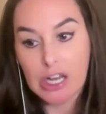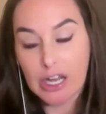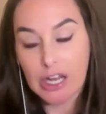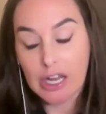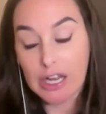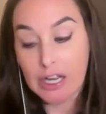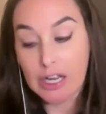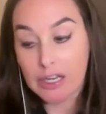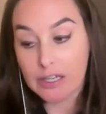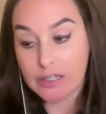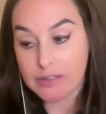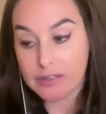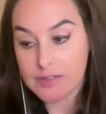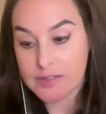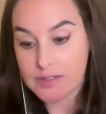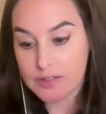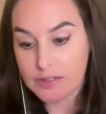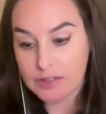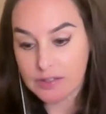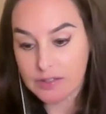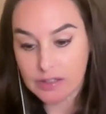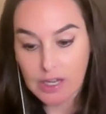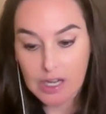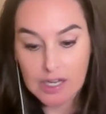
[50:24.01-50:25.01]
And
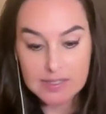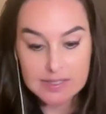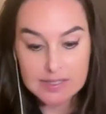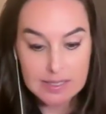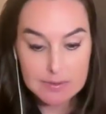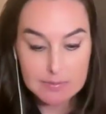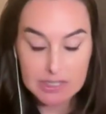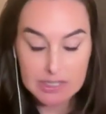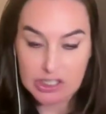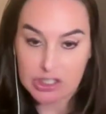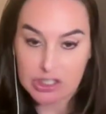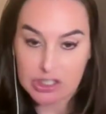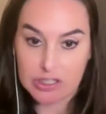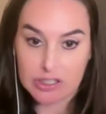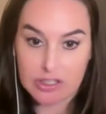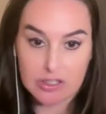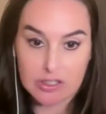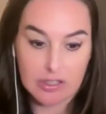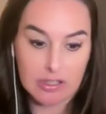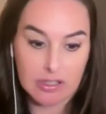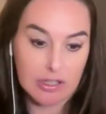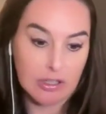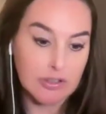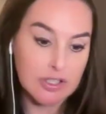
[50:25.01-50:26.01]
as I
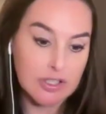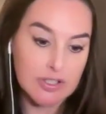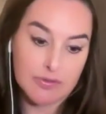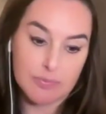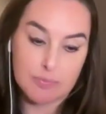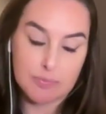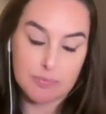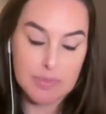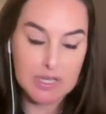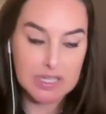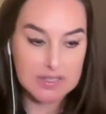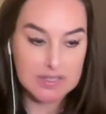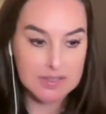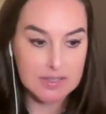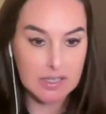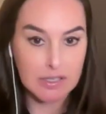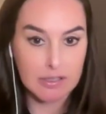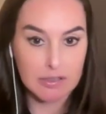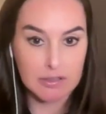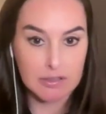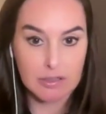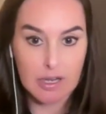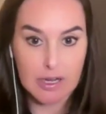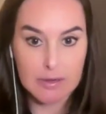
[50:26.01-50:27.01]
mentioned, just based
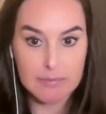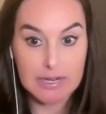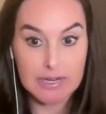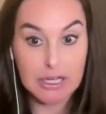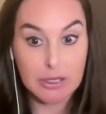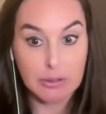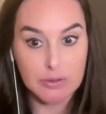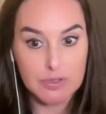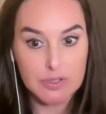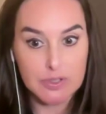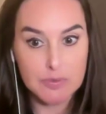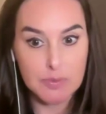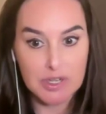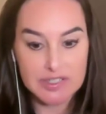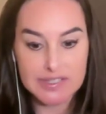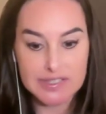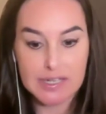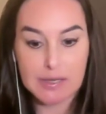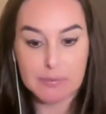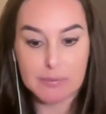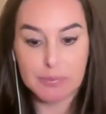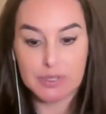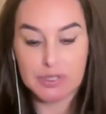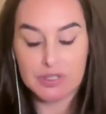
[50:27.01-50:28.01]
on my own small
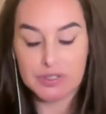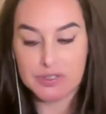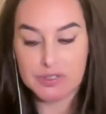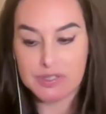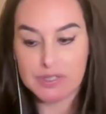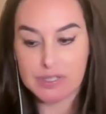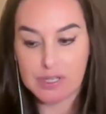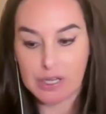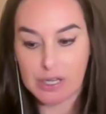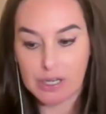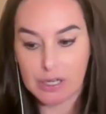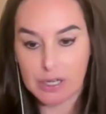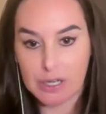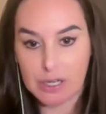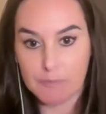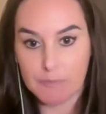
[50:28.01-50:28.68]
samples,